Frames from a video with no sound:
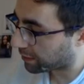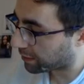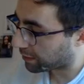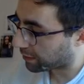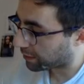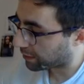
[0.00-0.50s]

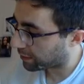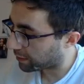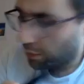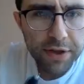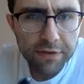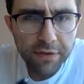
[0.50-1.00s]

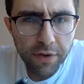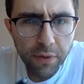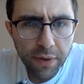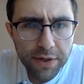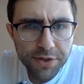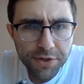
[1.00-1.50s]
hopefully to the
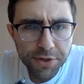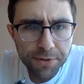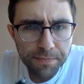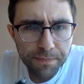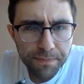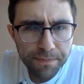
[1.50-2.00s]

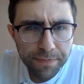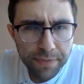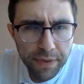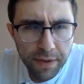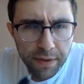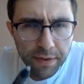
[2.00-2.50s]
question,
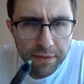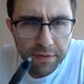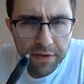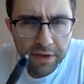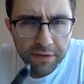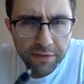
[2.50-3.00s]

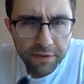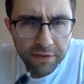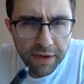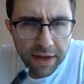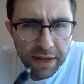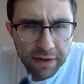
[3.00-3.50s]
see if there's
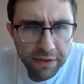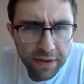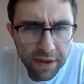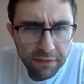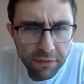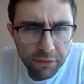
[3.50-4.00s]

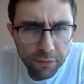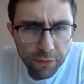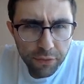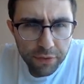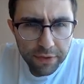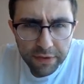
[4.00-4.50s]
anything even
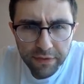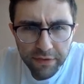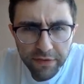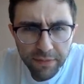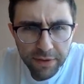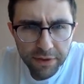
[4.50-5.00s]
remotely
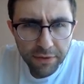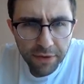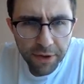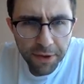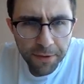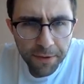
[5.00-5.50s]
similar
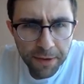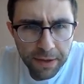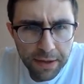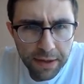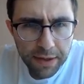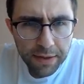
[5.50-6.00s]
there,
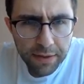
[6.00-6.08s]
and it